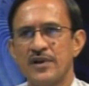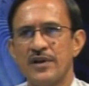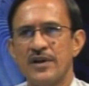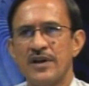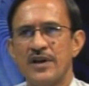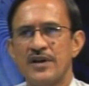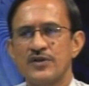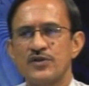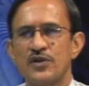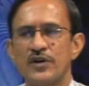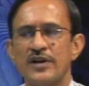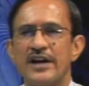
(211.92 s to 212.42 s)

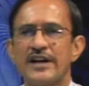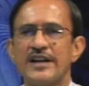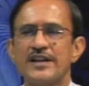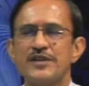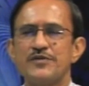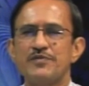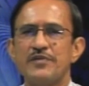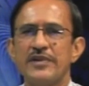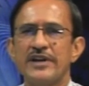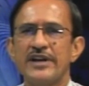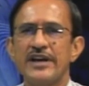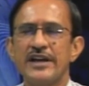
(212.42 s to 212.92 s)
So, let us
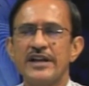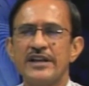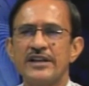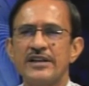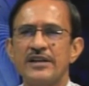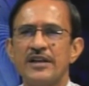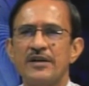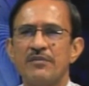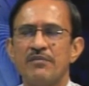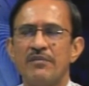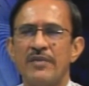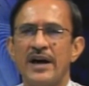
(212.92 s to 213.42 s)
begin
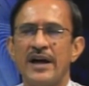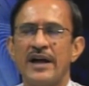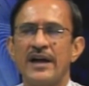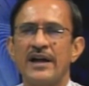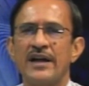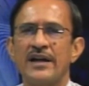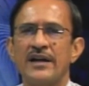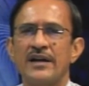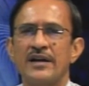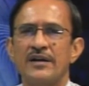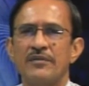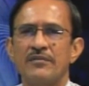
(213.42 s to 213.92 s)
by
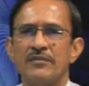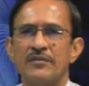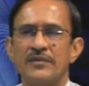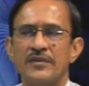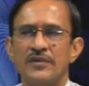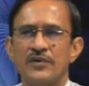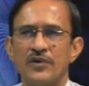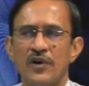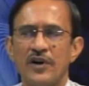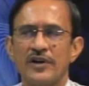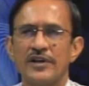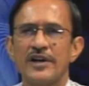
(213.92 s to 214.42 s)

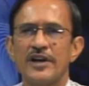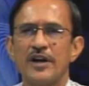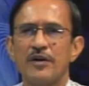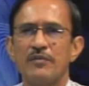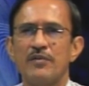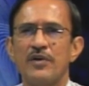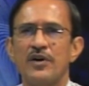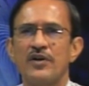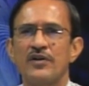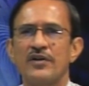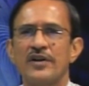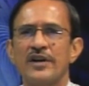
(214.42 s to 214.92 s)
talking
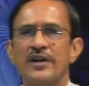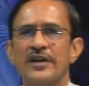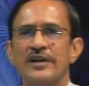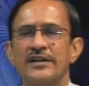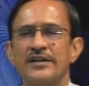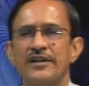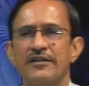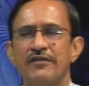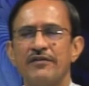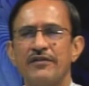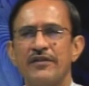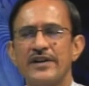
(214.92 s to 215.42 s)
about the
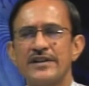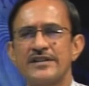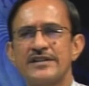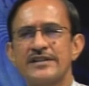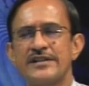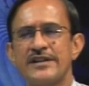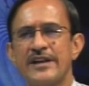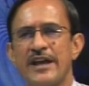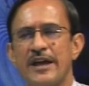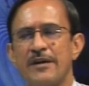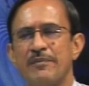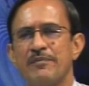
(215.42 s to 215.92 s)
first
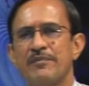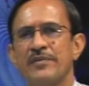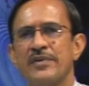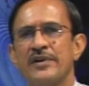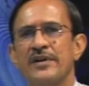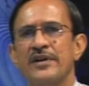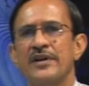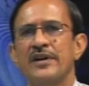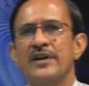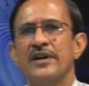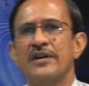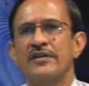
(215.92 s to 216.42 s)
step,
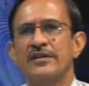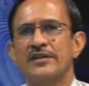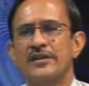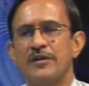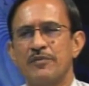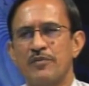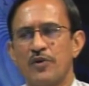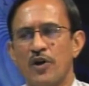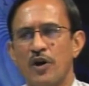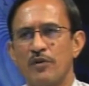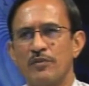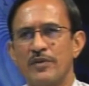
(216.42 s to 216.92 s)
the
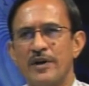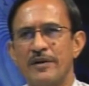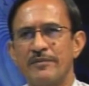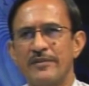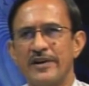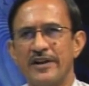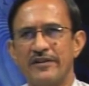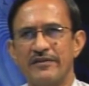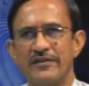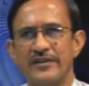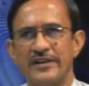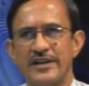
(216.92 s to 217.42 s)
problem
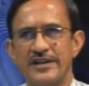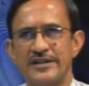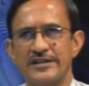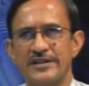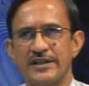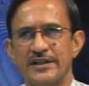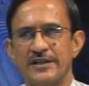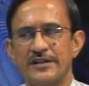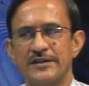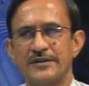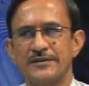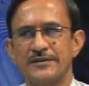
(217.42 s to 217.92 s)
definition.